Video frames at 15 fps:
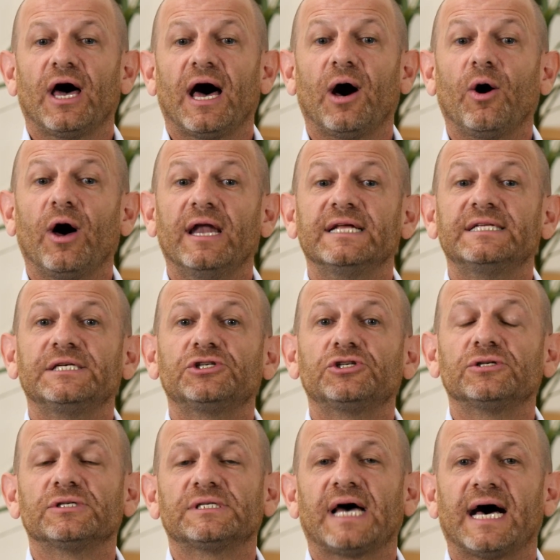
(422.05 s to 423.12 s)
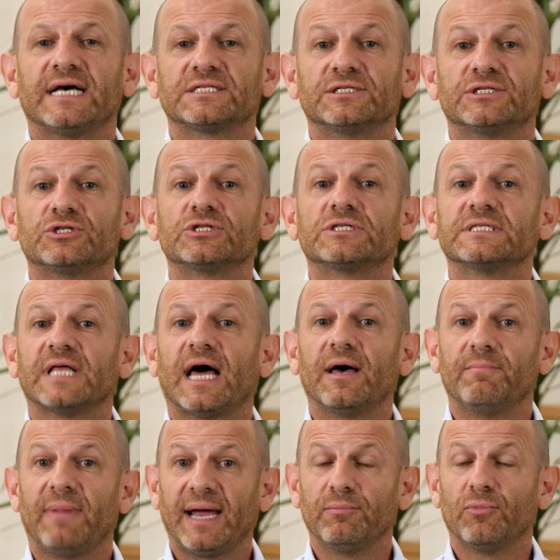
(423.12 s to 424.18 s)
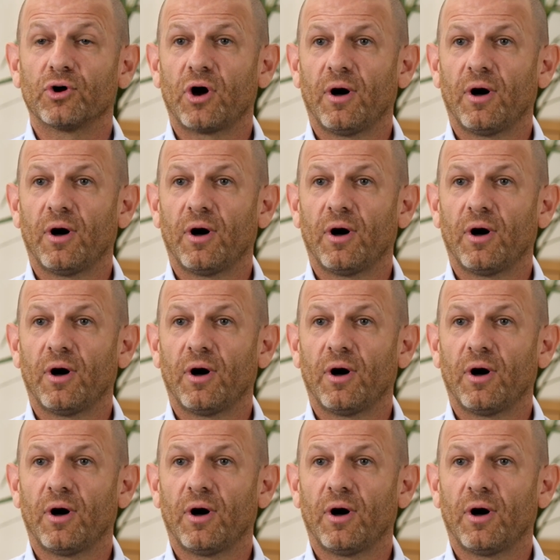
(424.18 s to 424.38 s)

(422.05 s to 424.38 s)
An additional task that's made more